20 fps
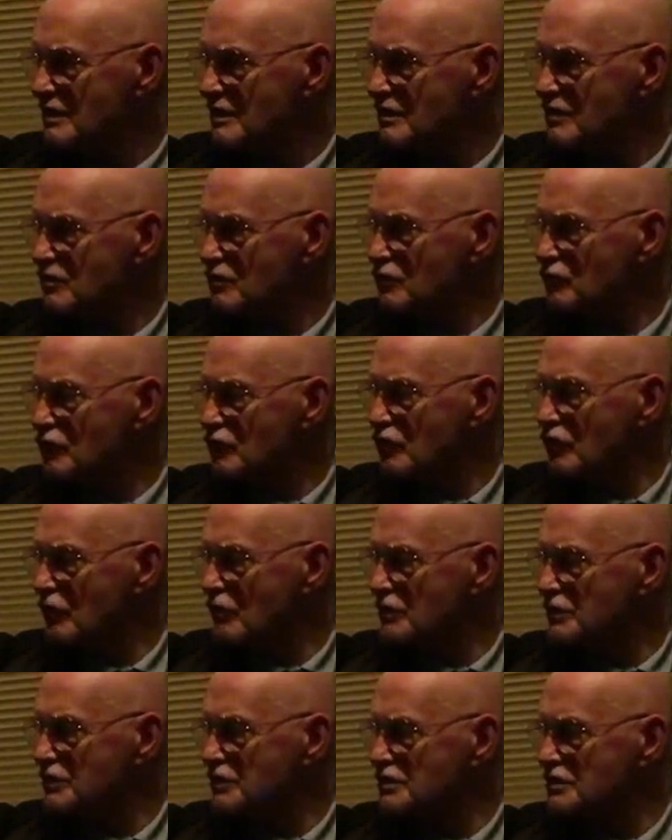And I thought, what
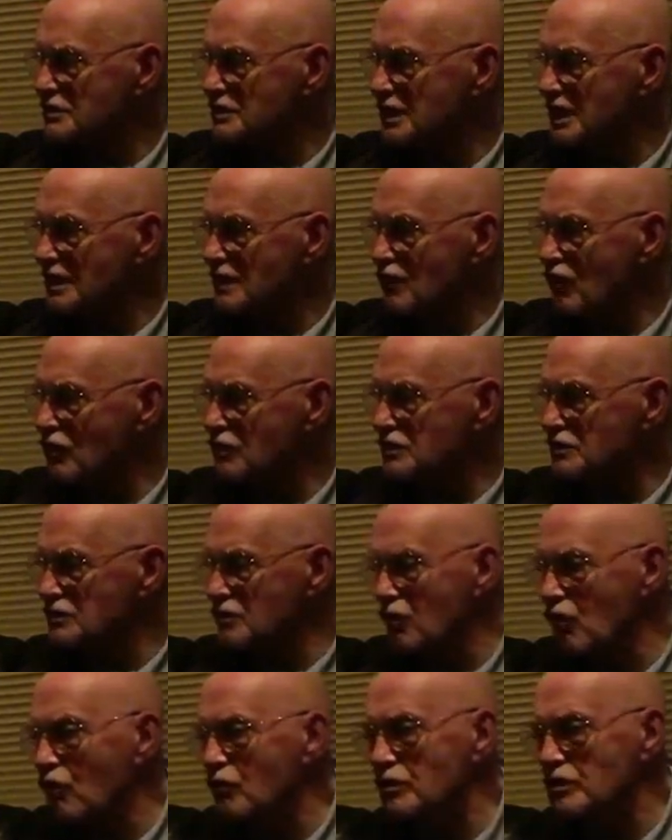competition is that? Oh, I said,
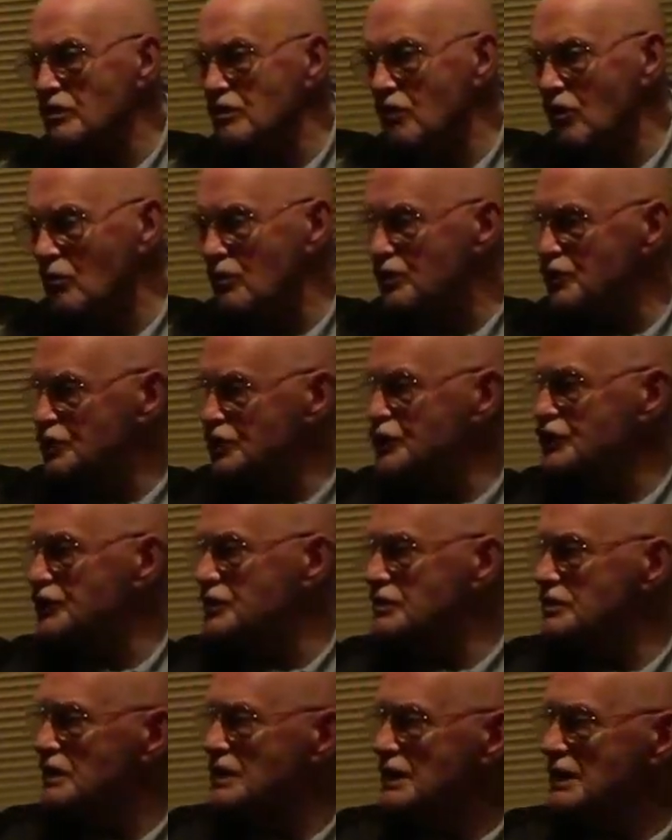the whole of the
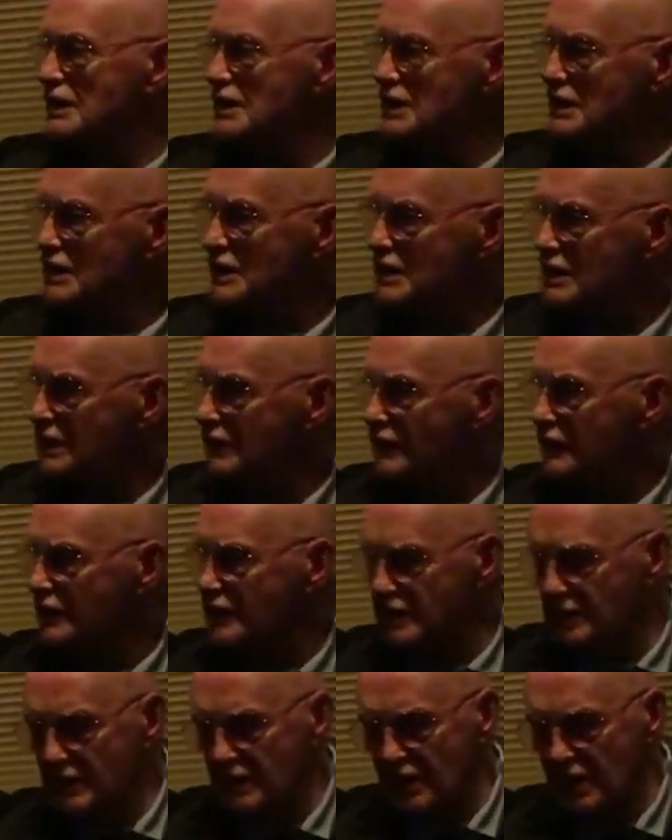competition in
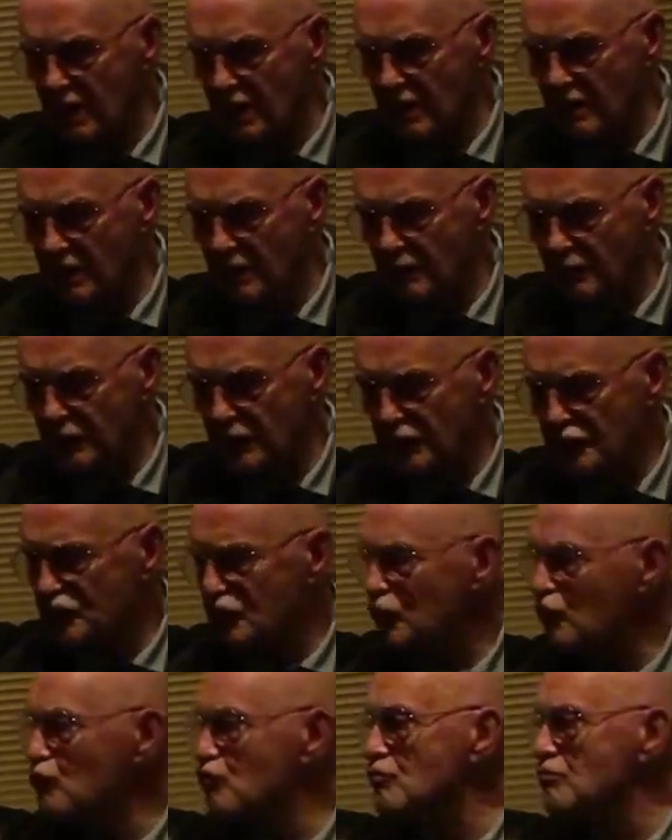the
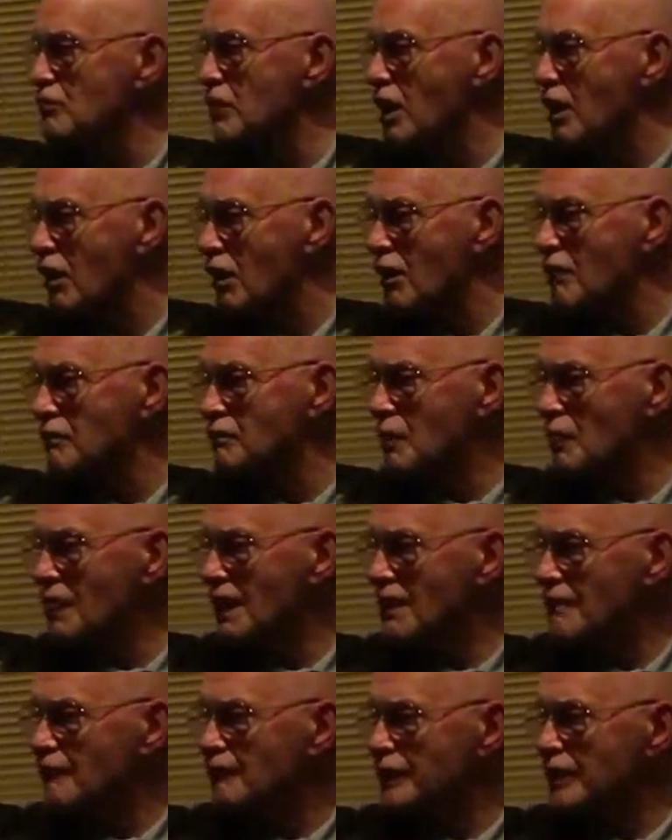saloon bar
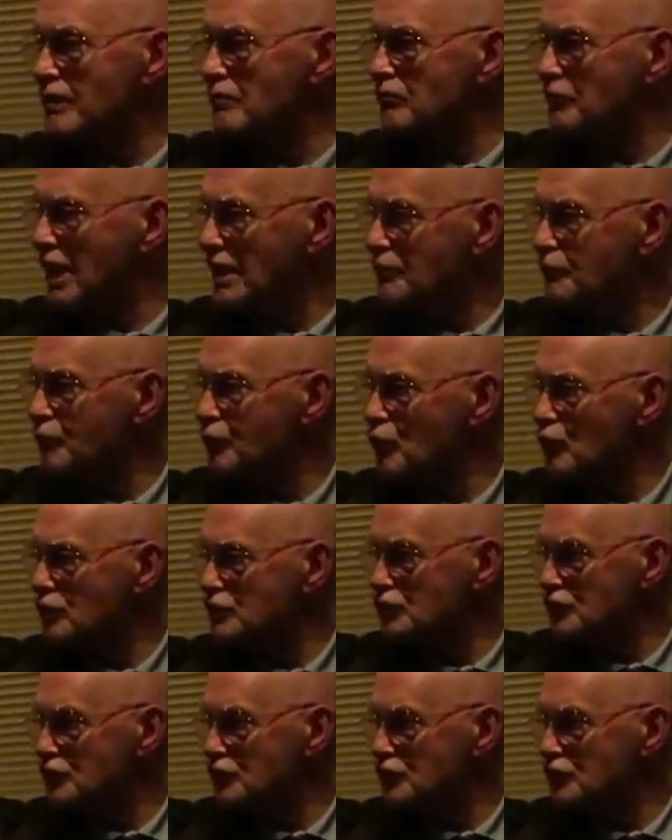in Blackpool.